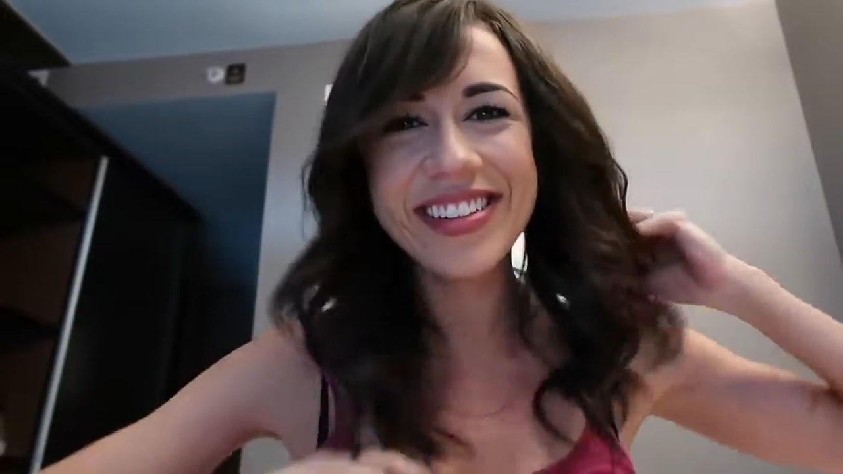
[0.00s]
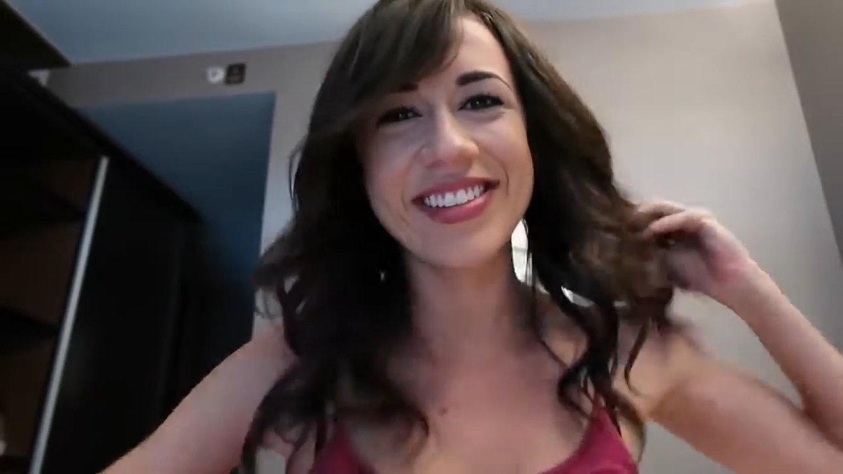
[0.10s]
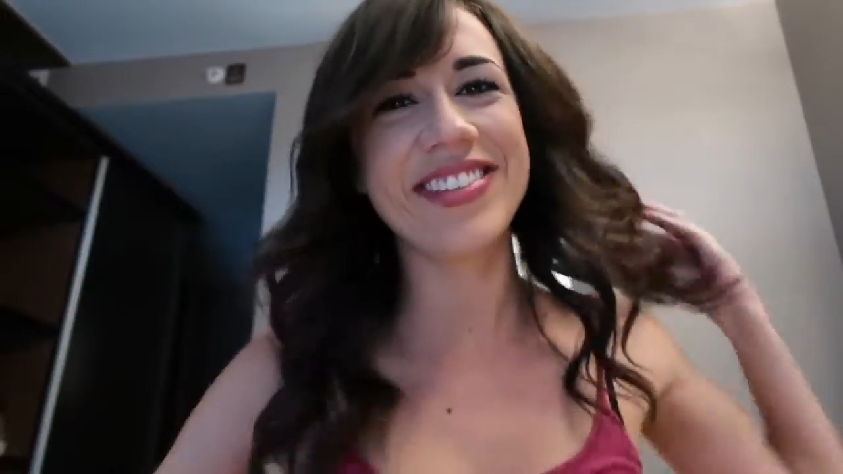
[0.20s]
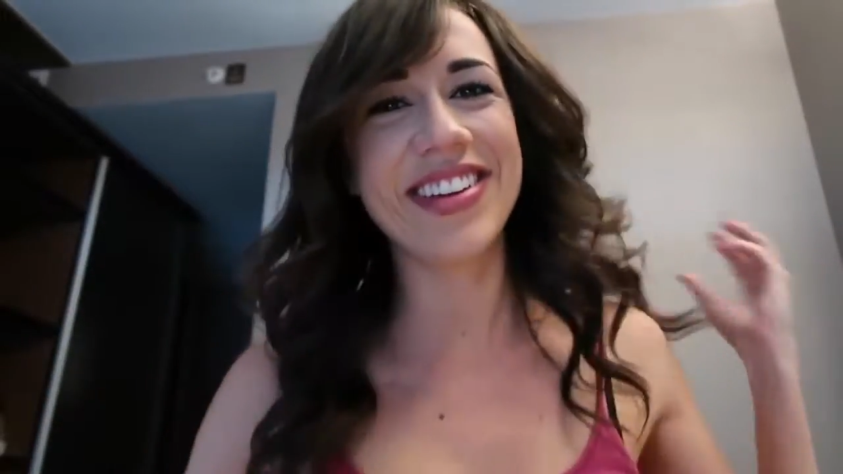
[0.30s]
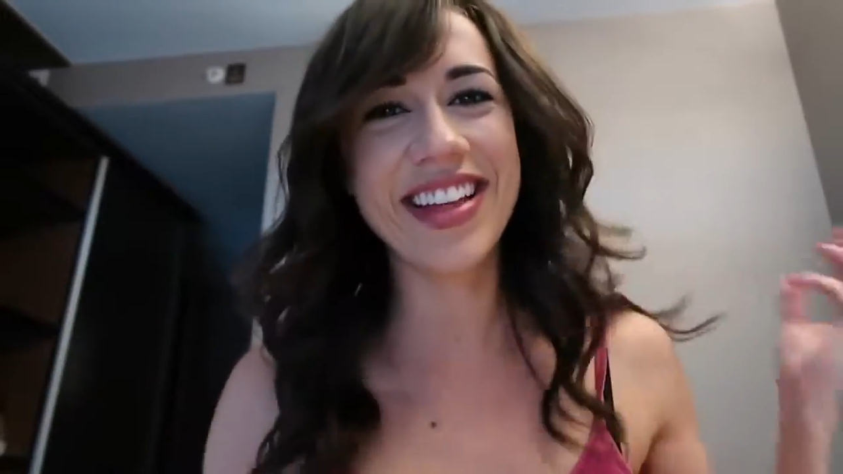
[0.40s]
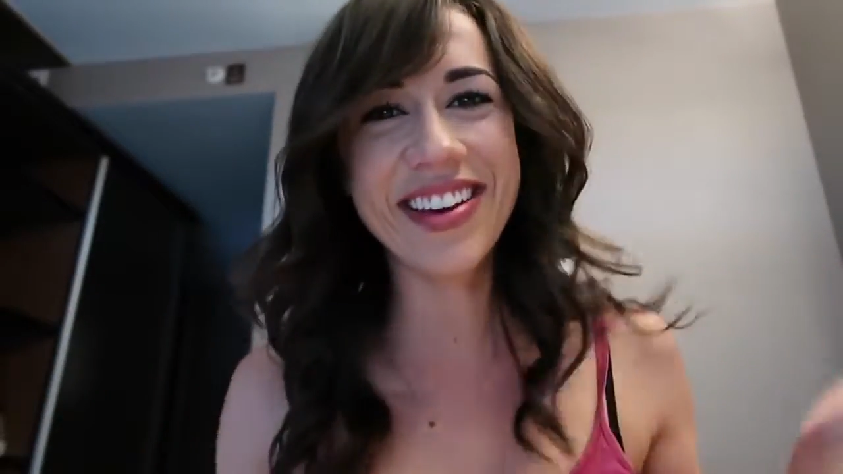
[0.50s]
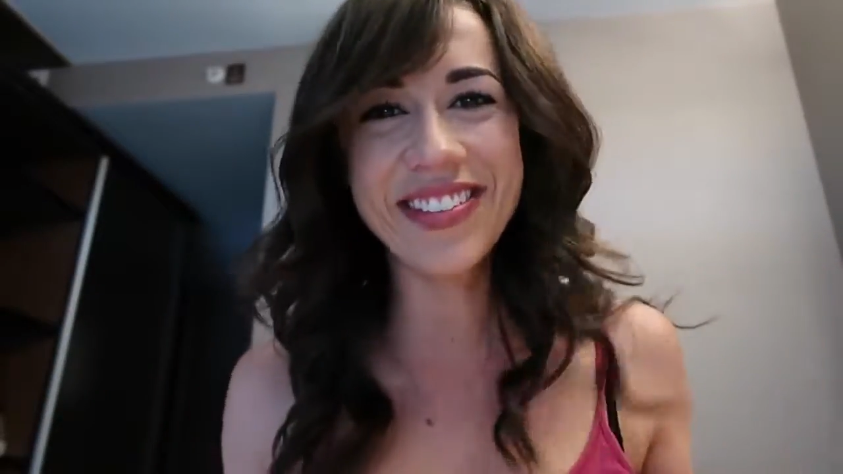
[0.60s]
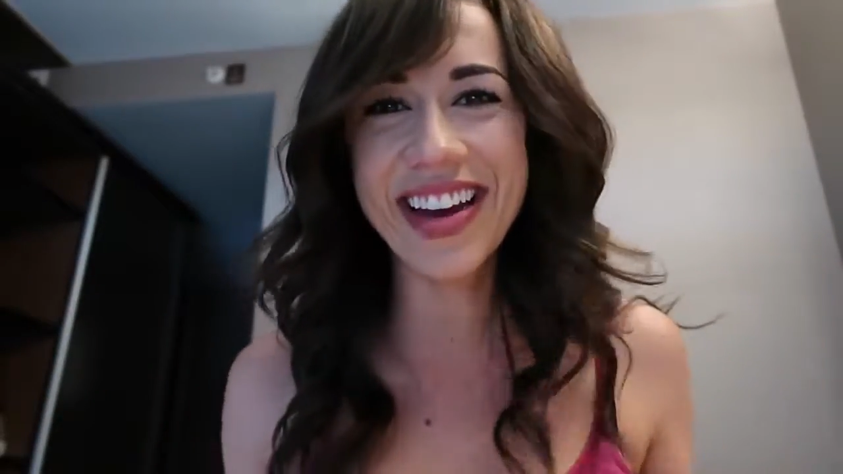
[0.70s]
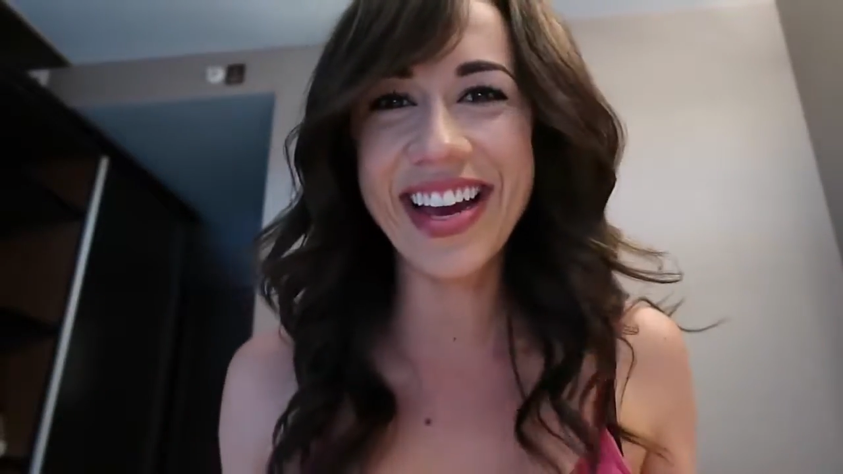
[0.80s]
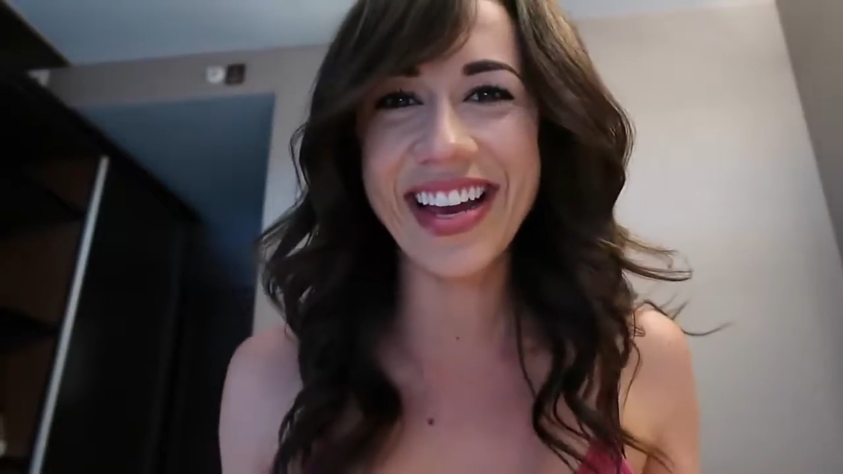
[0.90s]
do you look like
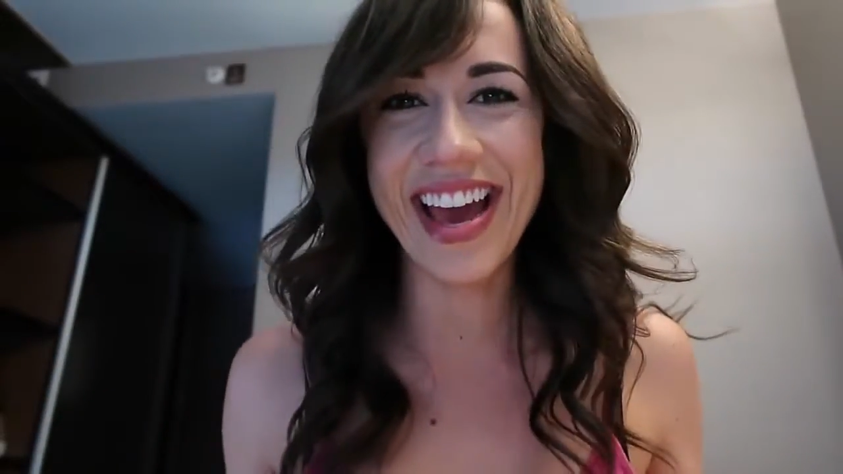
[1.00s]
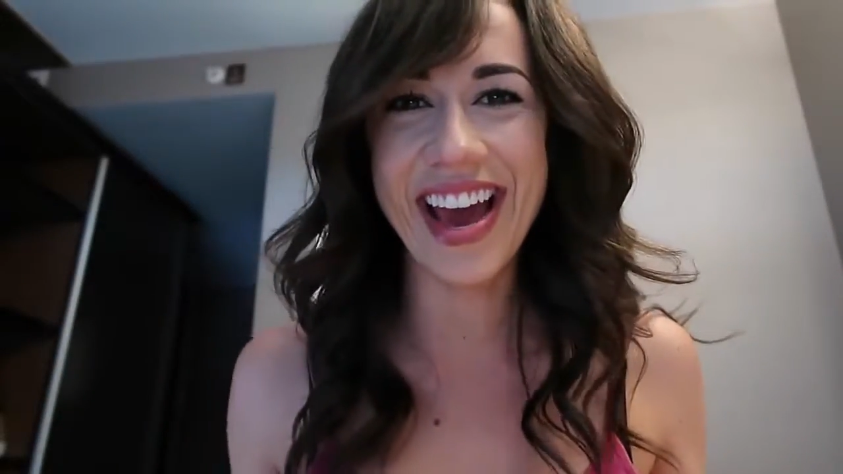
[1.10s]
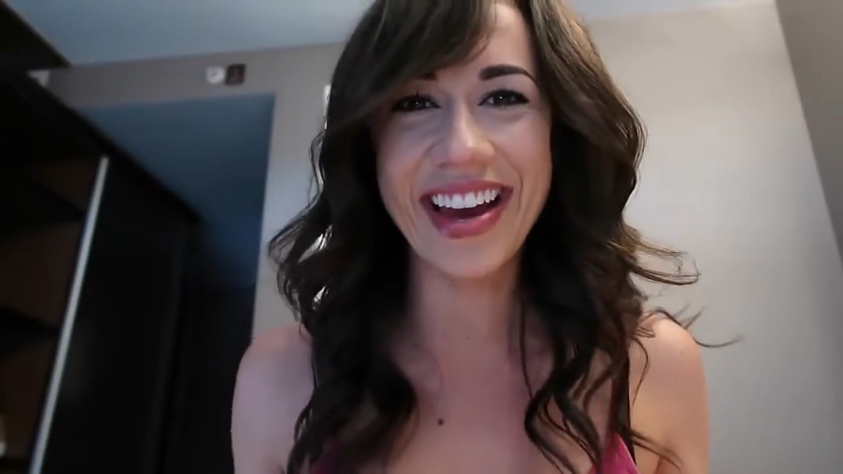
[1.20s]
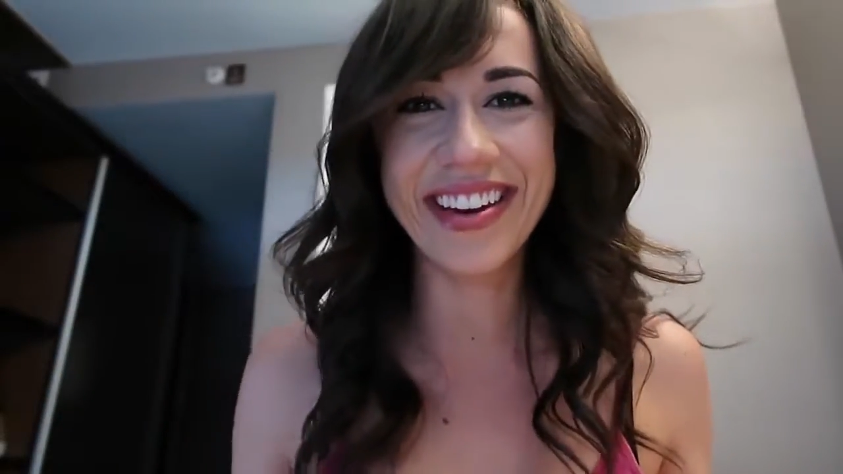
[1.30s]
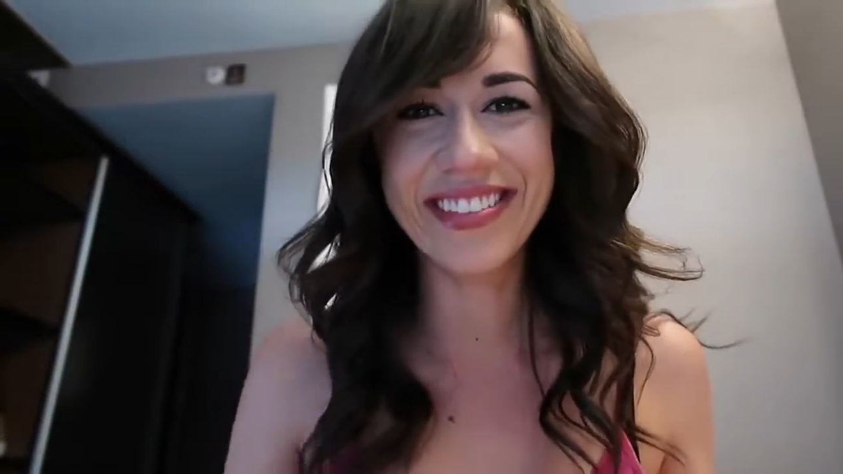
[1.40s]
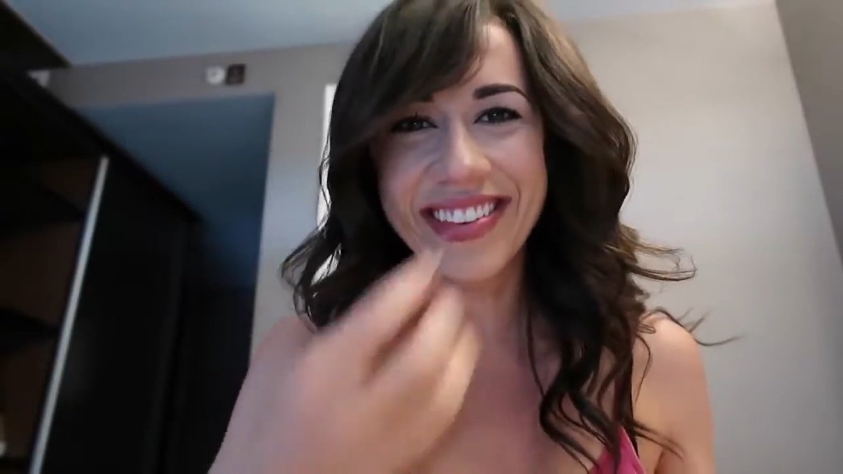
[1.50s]
a wig, hair?